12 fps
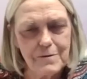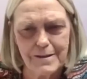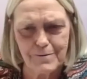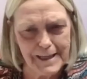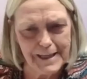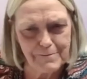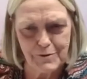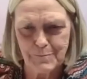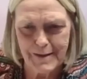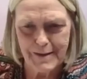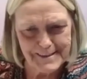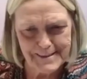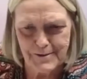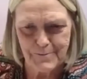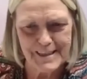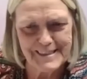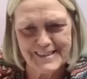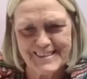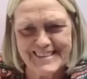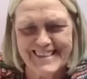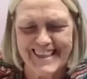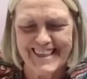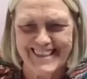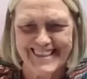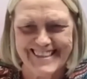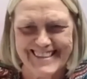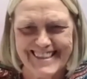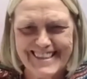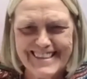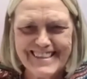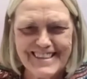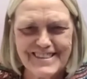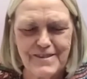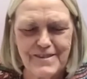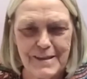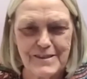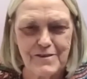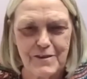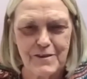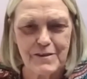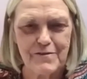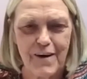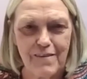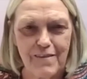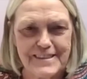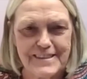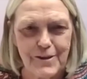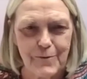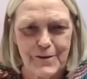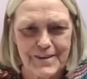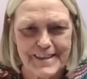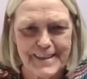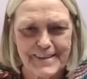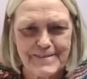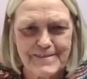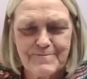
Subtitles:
don't like roommate situations. Too much of a revolving door there.